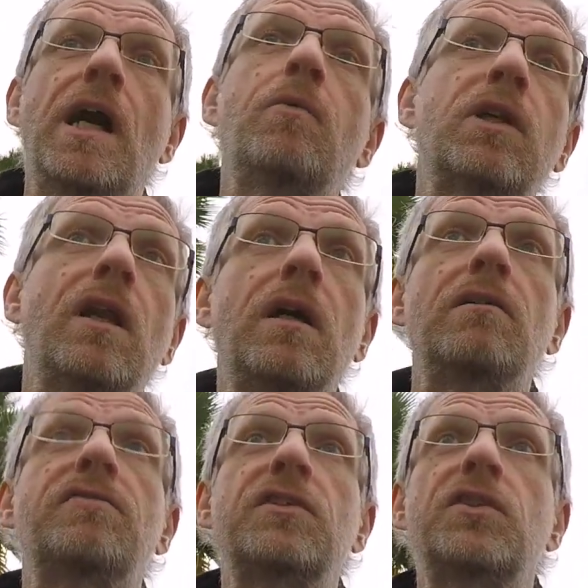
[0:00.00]
I would
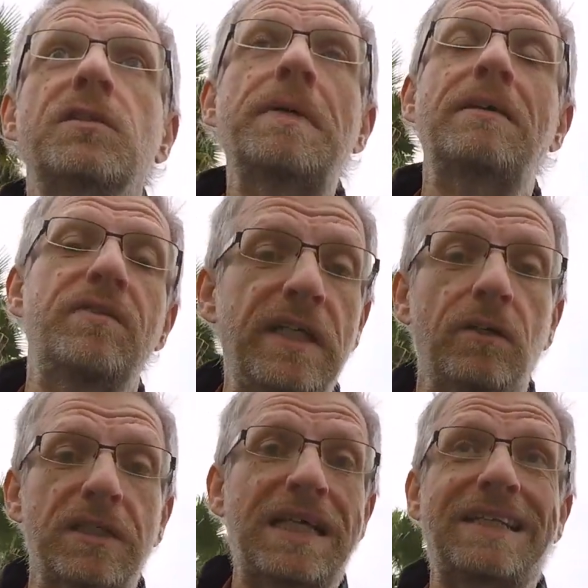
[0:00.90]
love to just make
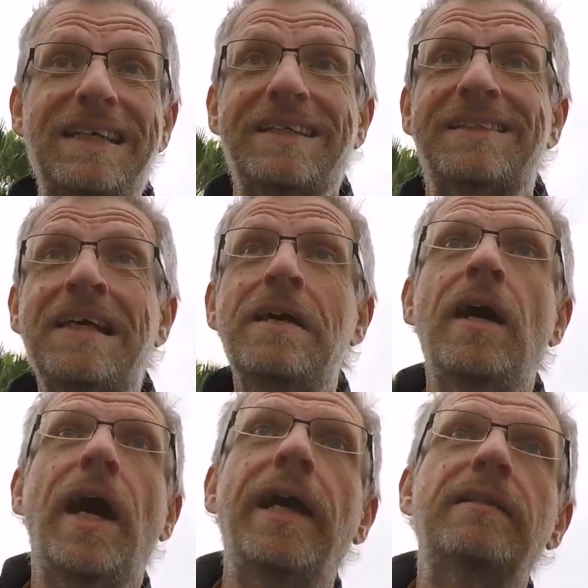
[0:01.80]
videos like this
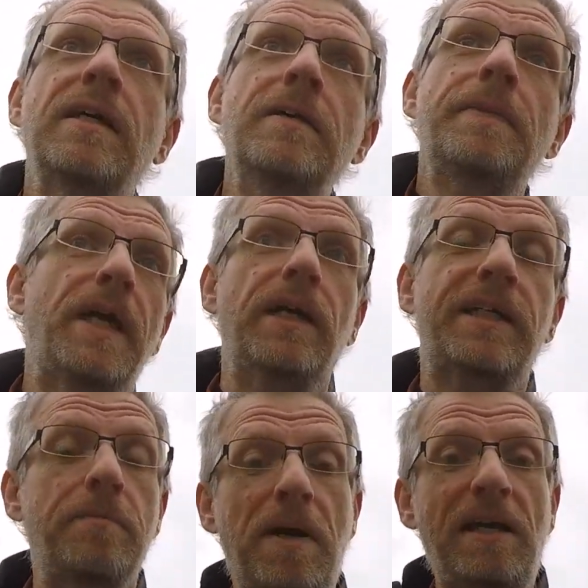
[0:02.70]
and
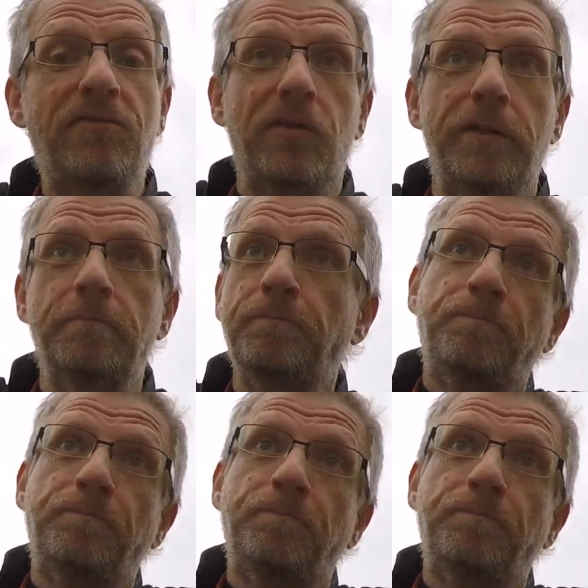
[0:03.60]
get paid for it.